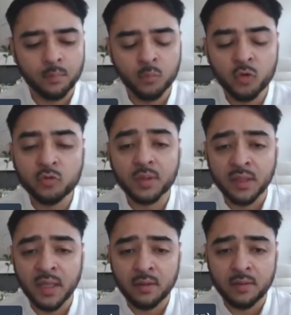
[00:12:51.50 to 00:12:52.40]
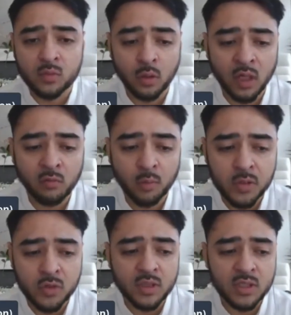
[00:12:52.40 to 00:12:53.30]
movement there is, what kind of
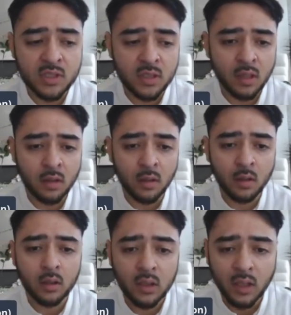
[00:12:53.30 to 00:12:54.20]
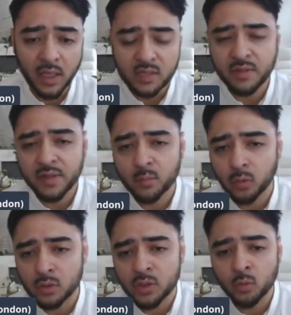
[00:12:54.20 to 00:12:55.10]
opportunities there are. And it's very
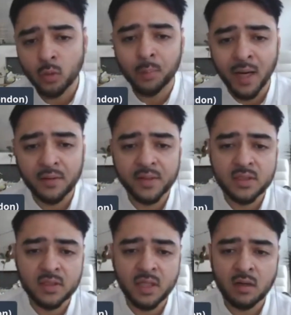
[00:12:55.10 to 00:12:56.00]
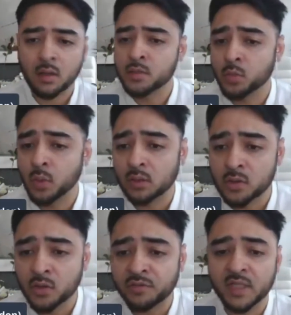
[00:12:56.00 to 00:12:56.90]
important to know what barriers there are as well.
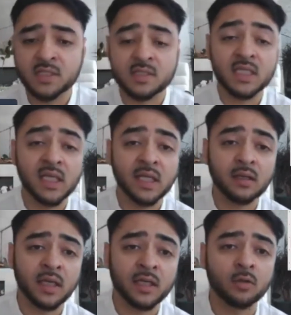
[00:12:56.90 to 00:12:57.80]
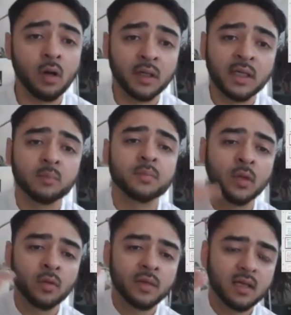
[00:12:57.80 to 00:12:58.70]
So if there's a ceiling and you can't get
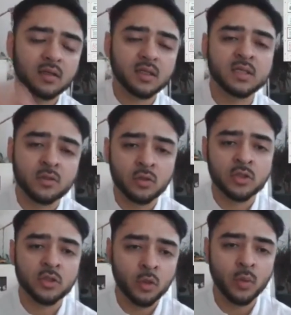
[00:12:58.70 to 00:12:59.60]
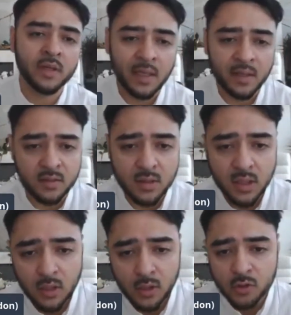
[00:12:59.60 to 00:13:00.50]
beyond that, it's good to know where that is.
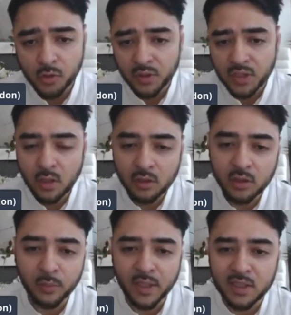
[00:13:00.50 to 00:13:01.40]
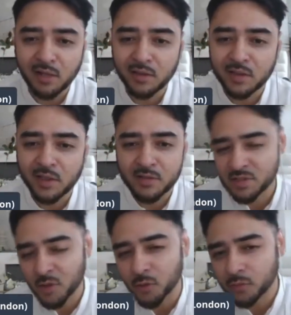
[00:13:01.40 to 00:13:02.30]
So in this country, we can tell that there is
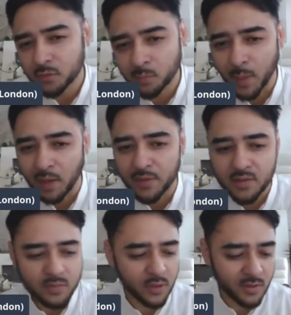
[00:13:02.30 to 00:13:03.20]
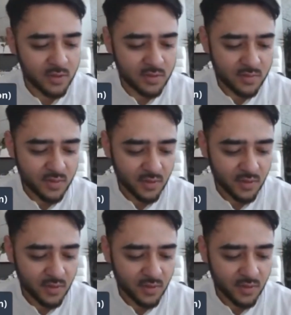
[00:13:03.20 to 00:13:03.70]
no barriers because,